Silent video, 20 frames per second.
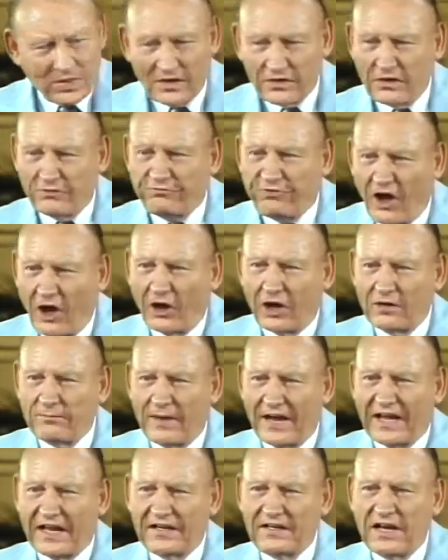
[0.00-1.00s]
the fallen
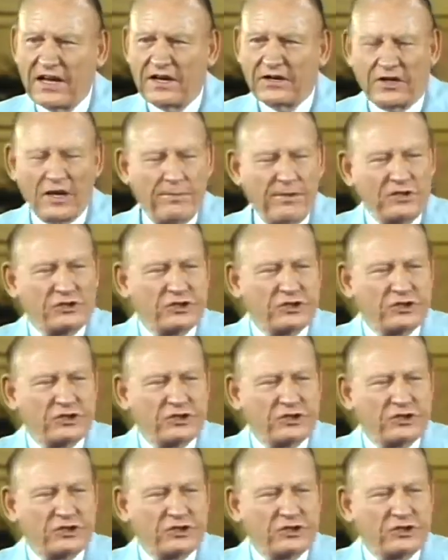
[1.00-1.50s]
man, to be